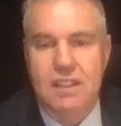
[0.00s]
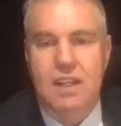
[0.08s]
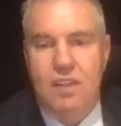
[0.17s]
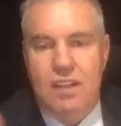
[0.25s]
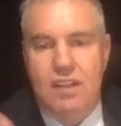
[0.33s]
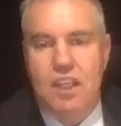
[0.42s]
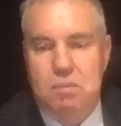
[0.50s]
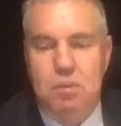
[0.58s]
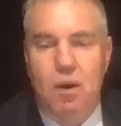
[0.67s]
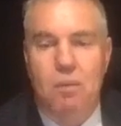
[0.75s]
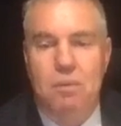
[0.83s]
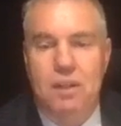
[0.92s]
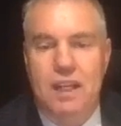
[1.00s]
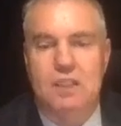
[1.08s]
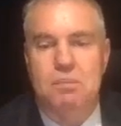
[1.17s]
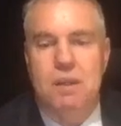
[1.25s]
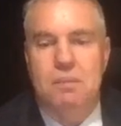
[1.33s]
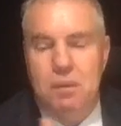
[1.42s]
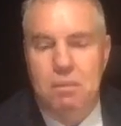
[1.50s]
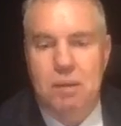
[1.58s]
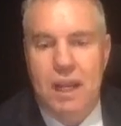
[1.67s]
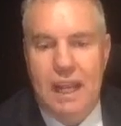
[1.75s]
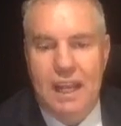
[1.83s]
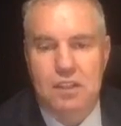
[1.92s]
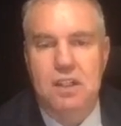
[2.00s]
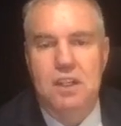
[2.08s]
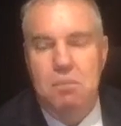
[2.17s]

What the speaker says: that this property has been prepared,